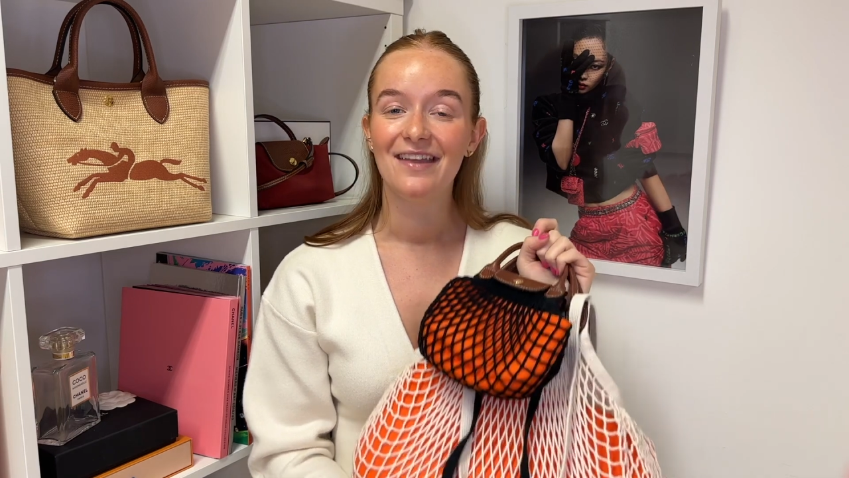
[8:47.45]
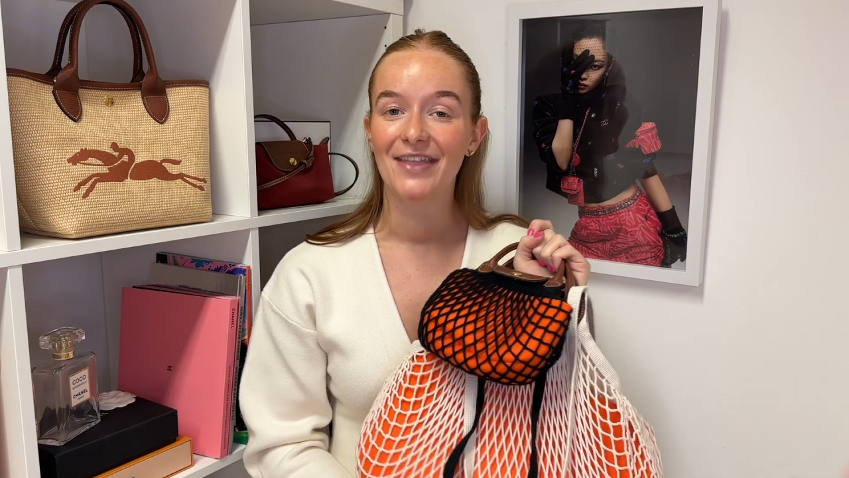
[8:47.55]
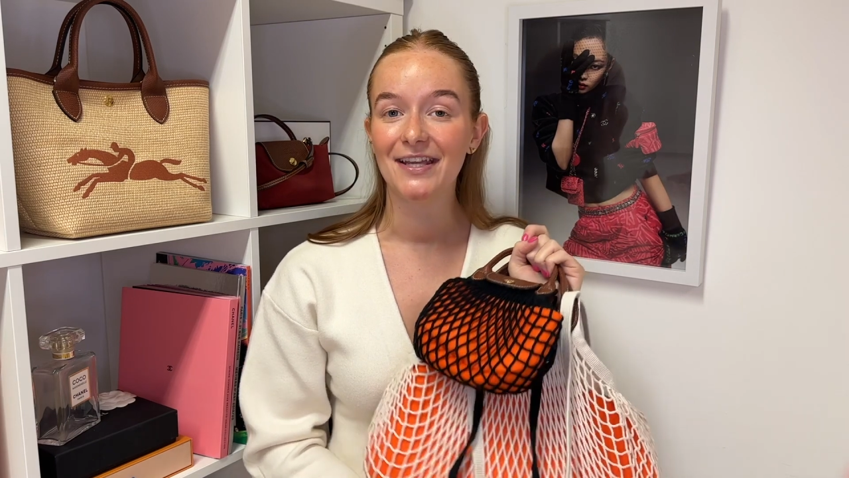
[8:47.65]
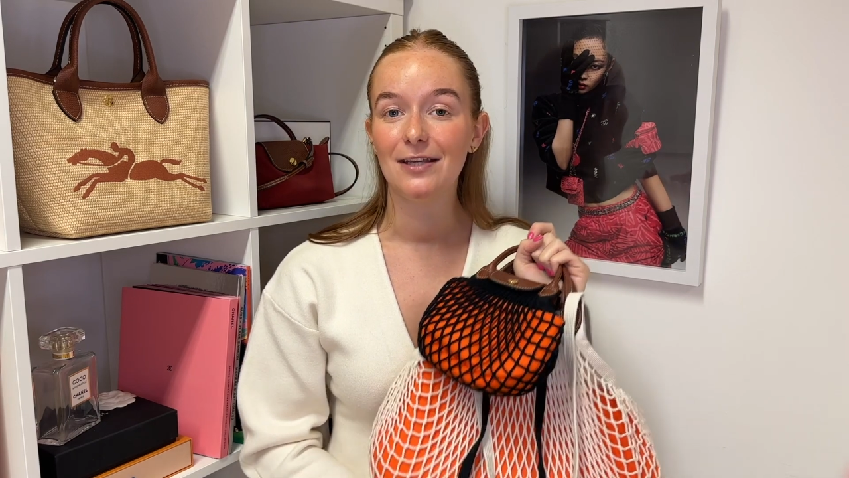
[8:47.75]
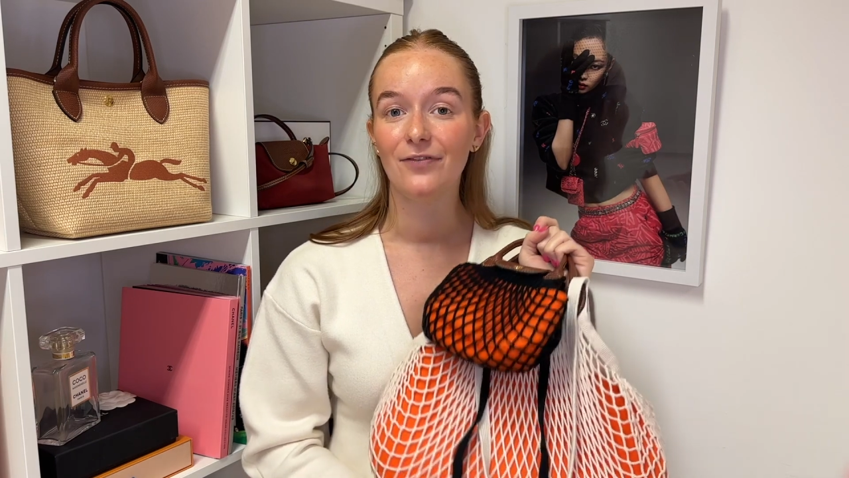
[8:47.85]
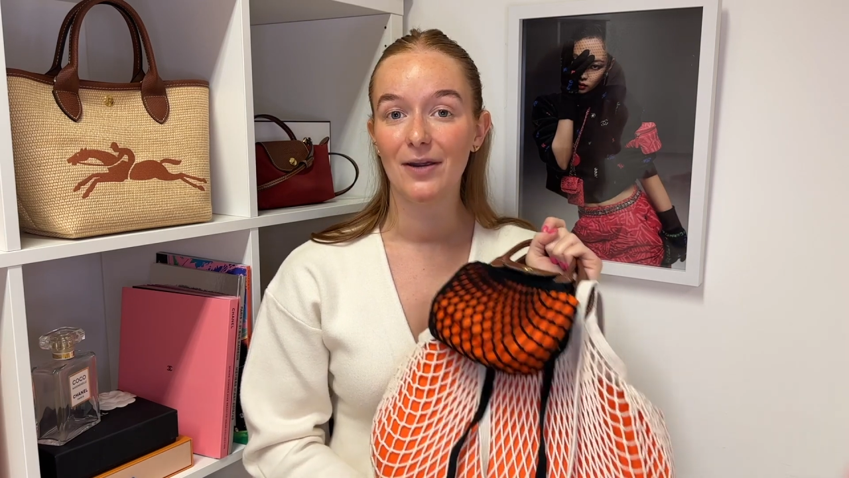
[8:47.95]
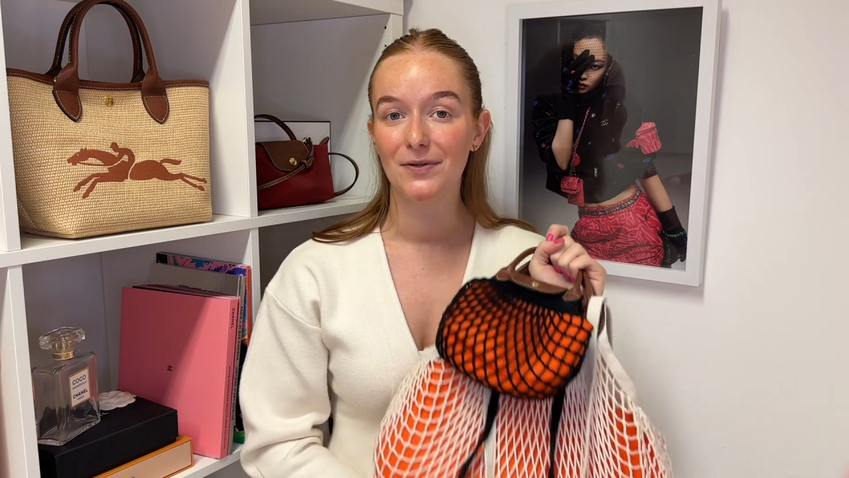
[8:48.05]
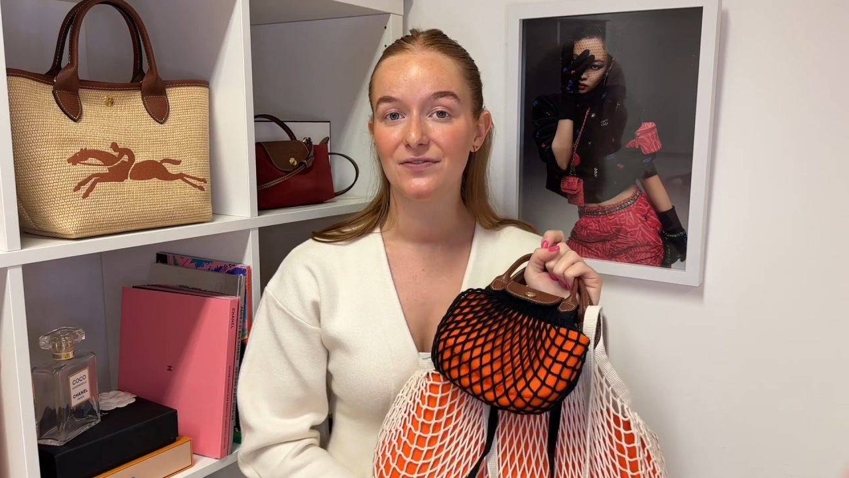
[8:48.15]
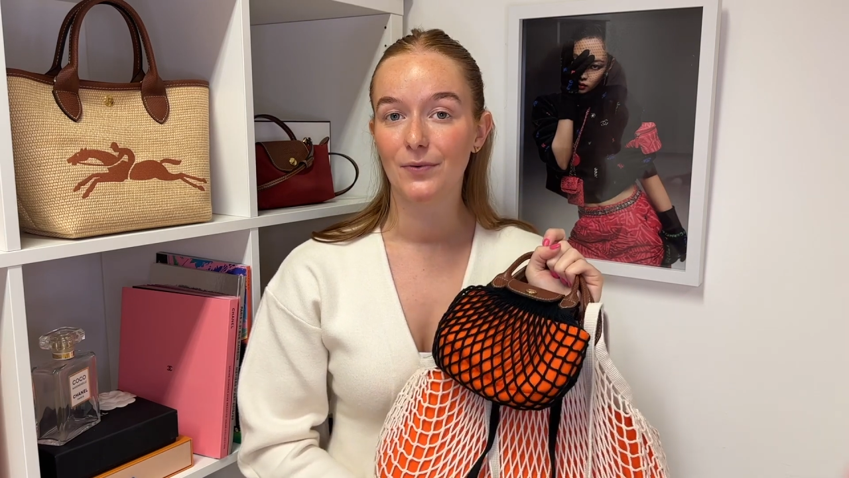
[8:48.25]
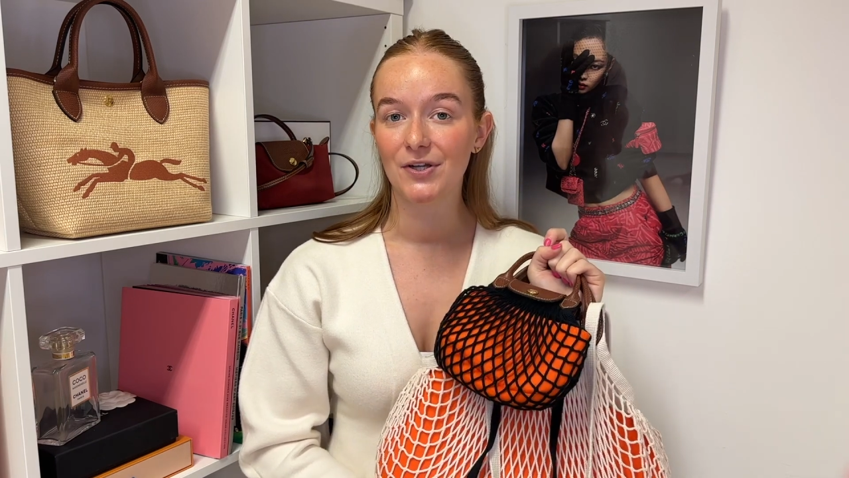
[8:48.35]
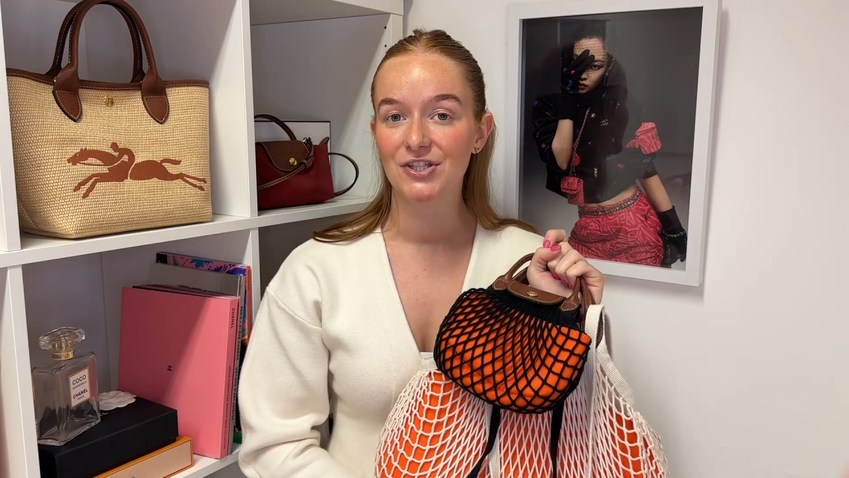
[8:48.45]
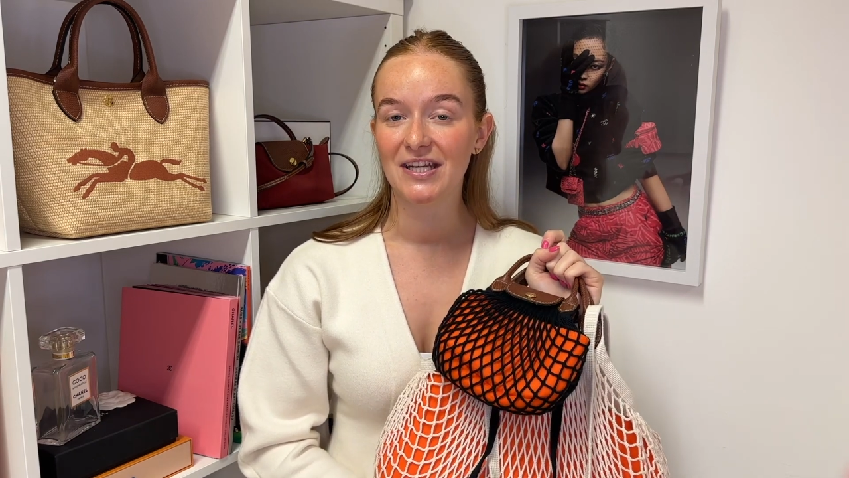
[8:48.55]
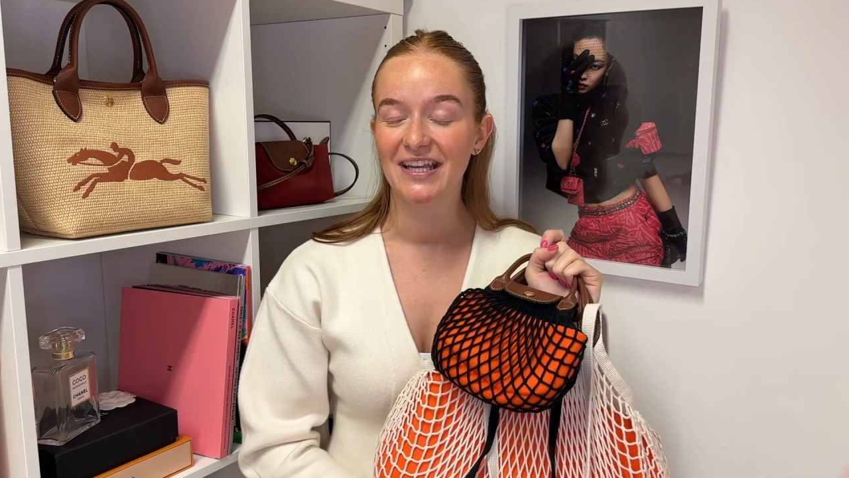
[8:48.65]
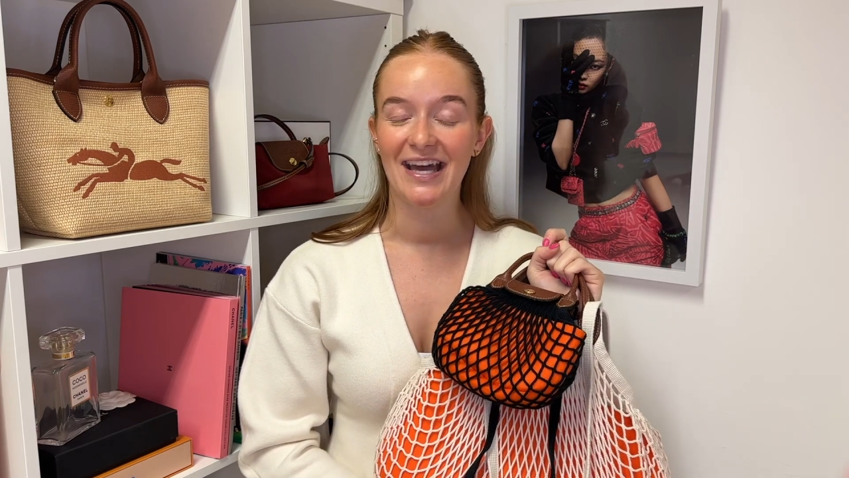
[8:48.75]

Thank you very much for watching,